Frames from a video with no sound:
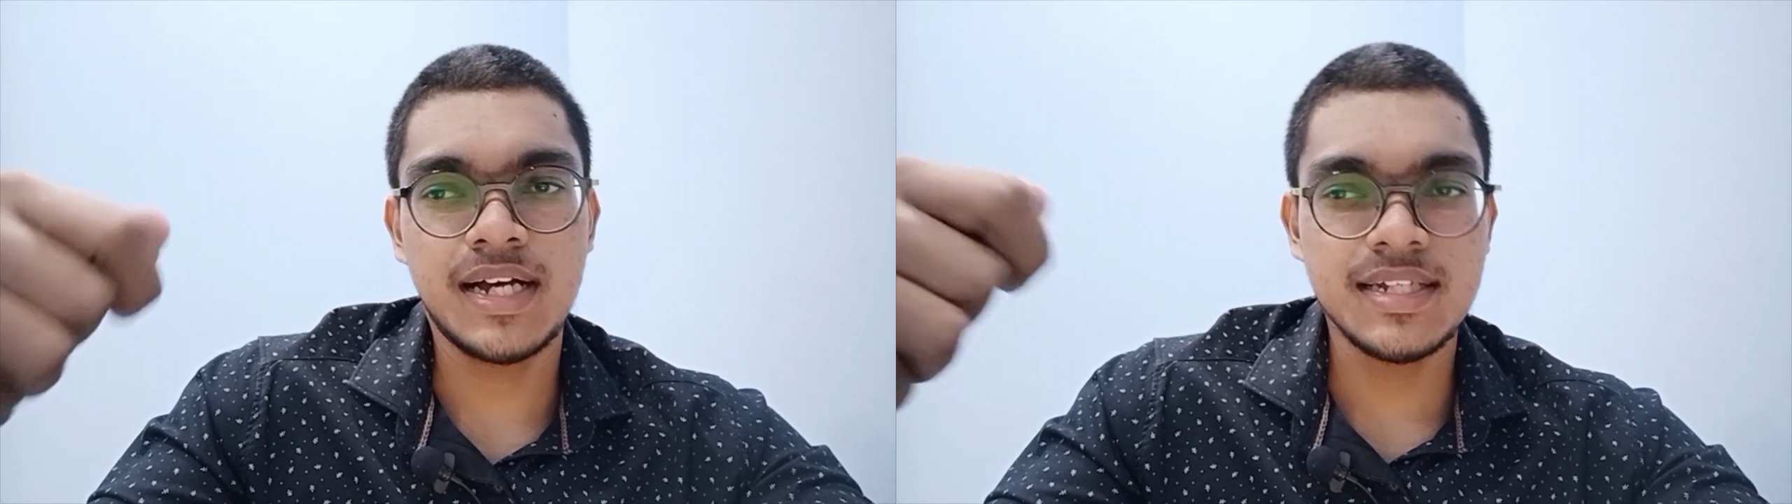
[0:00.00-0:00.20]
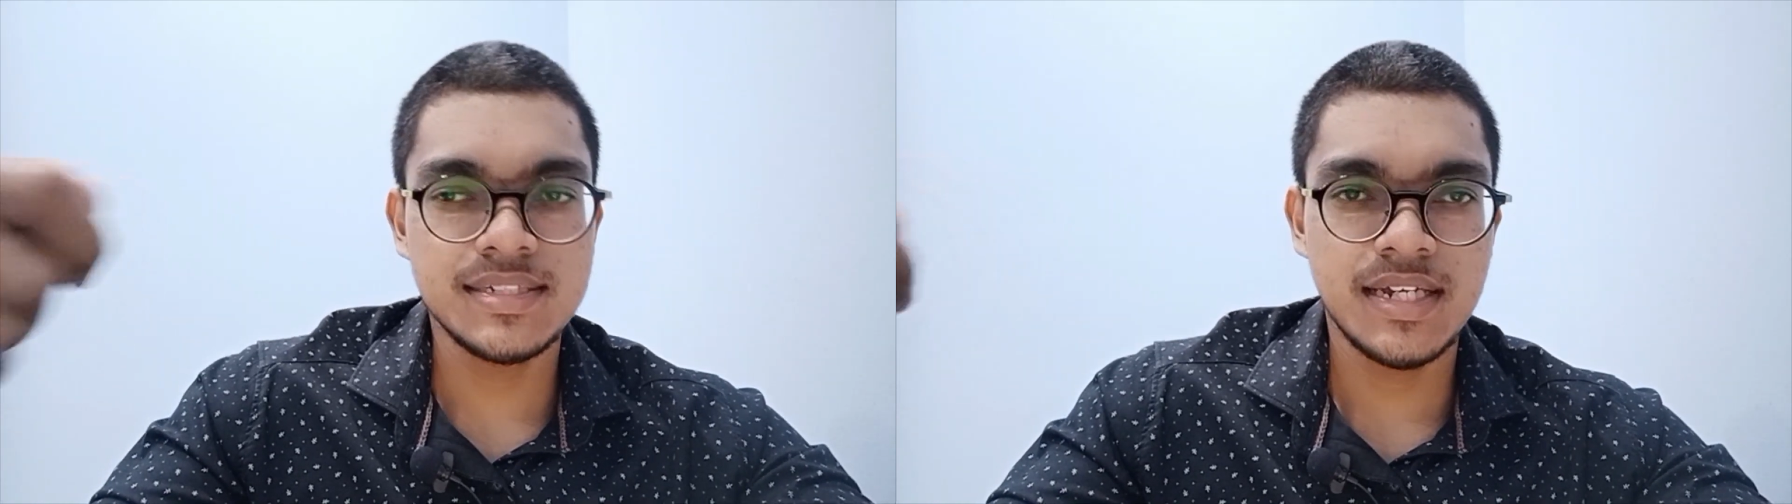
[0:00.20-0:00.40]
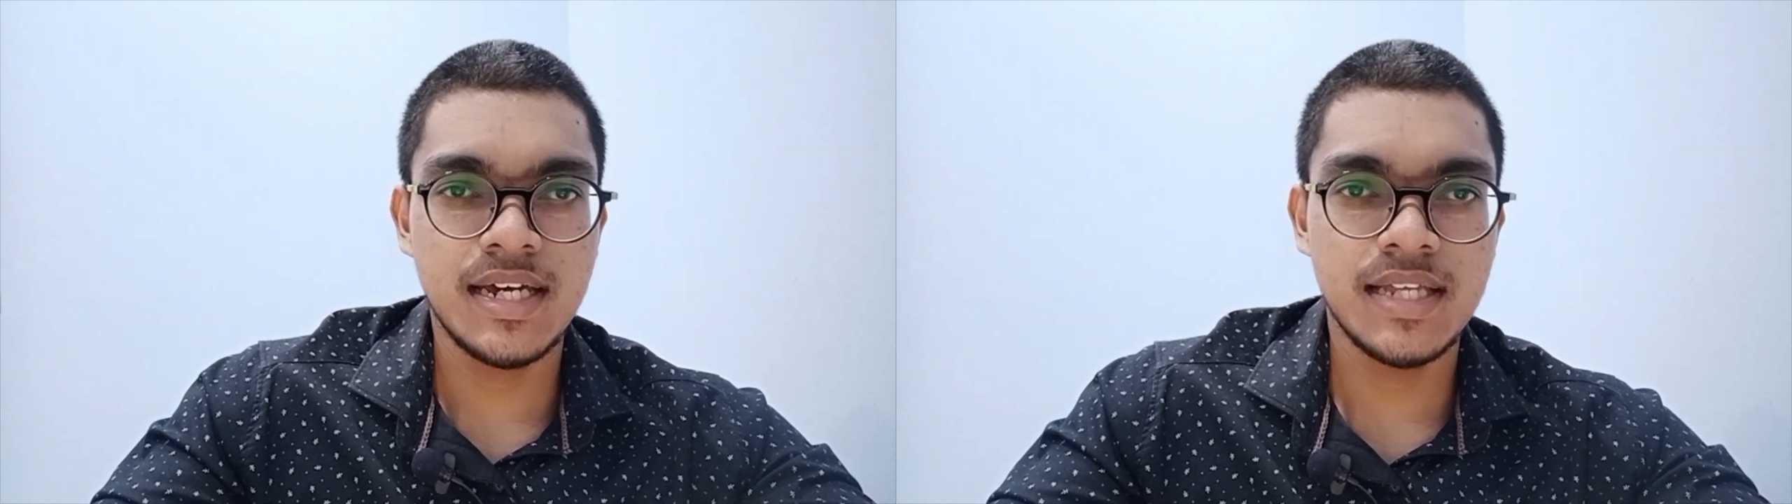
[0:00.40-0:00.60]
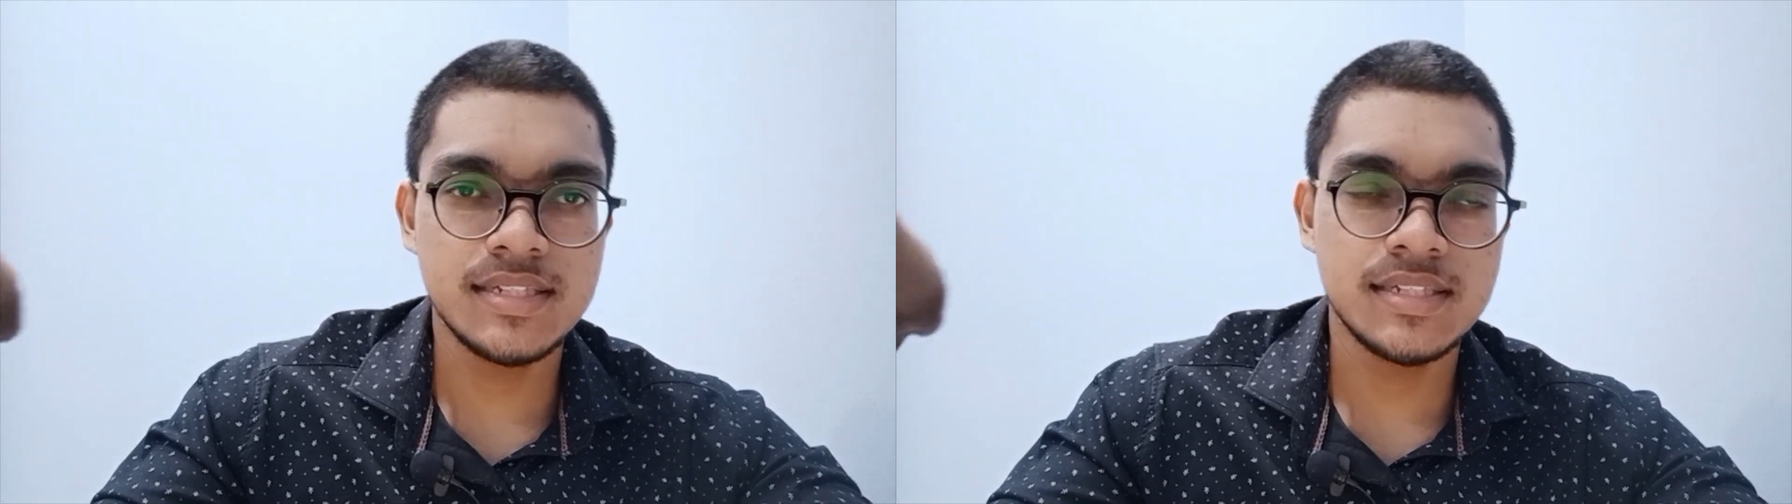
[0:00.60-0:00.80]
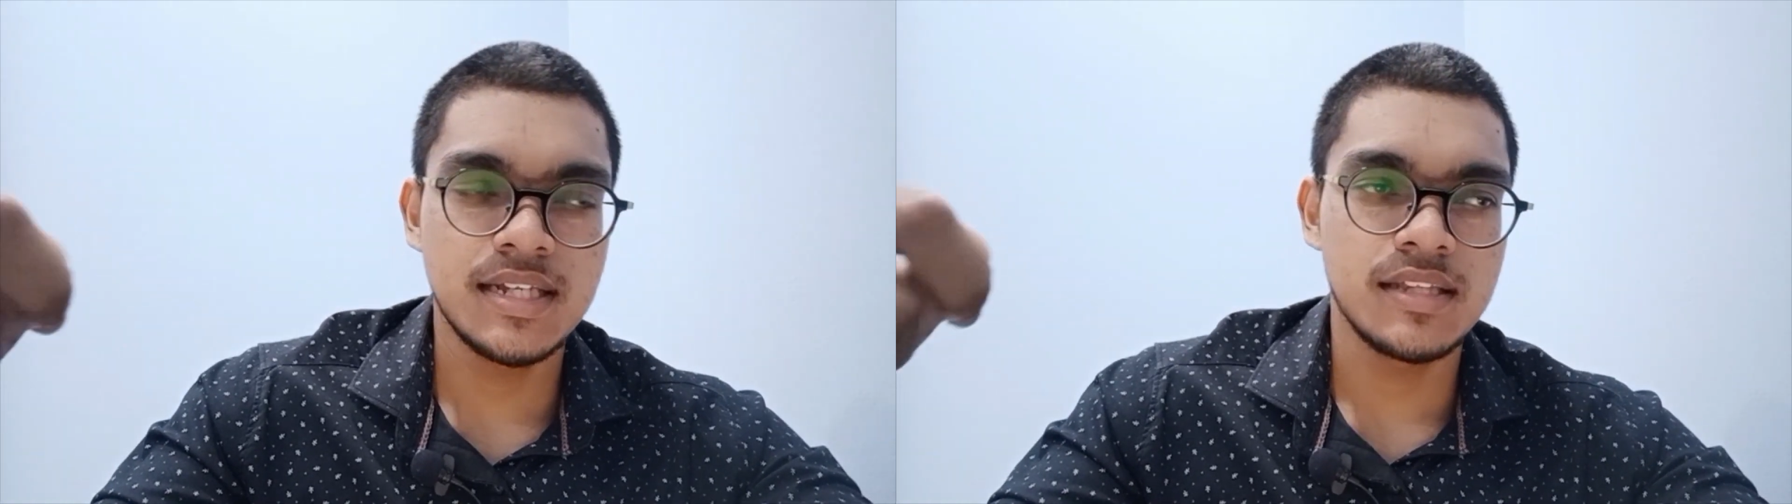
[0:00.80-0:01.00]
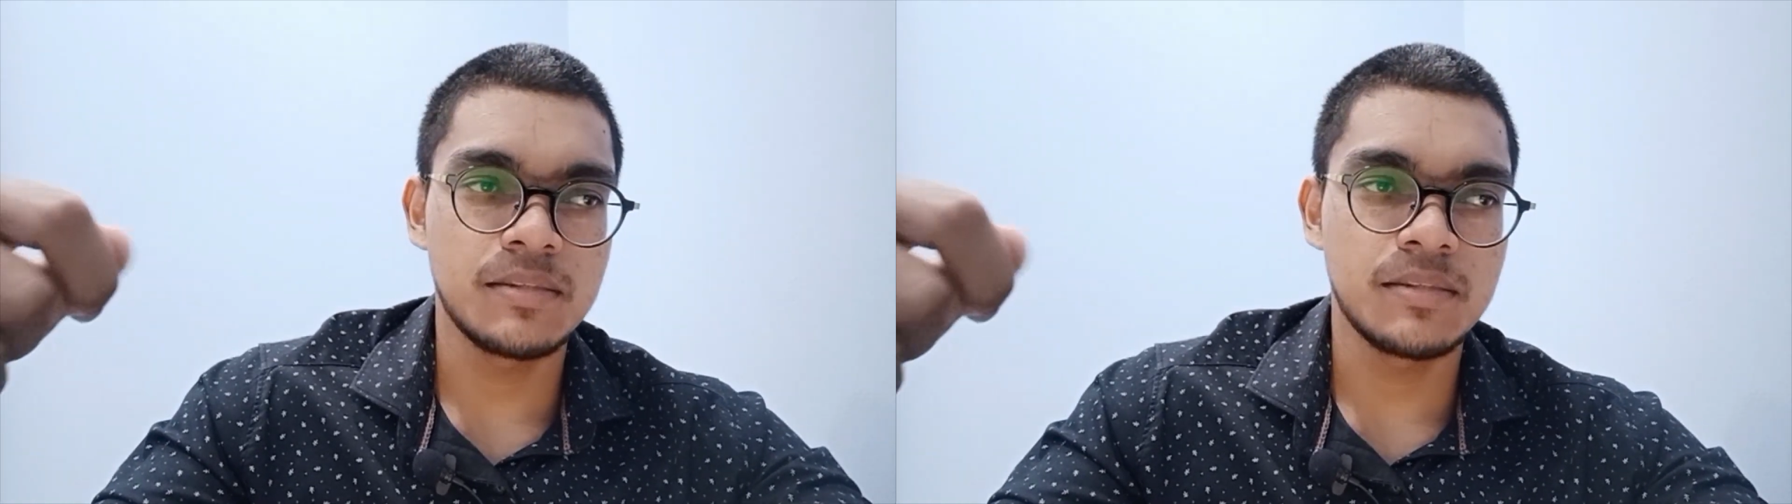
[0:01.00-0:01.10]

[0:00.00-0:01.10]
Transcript: assets,